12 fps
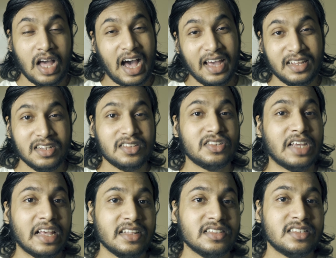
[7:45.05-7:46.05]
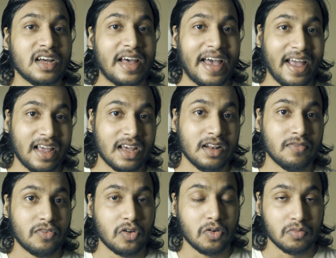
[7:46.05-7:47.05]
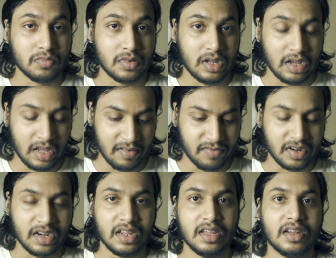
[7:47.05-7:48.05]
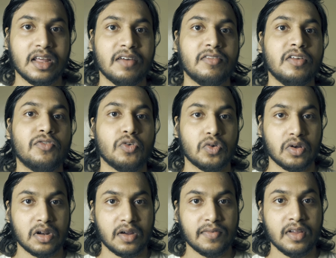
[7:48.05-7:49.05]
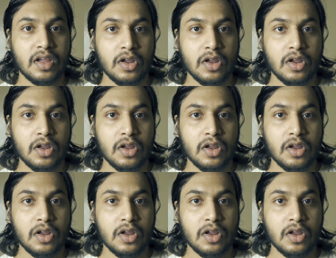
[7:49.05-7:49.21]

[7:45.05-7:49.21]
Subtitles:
I just changed the angle from every photograph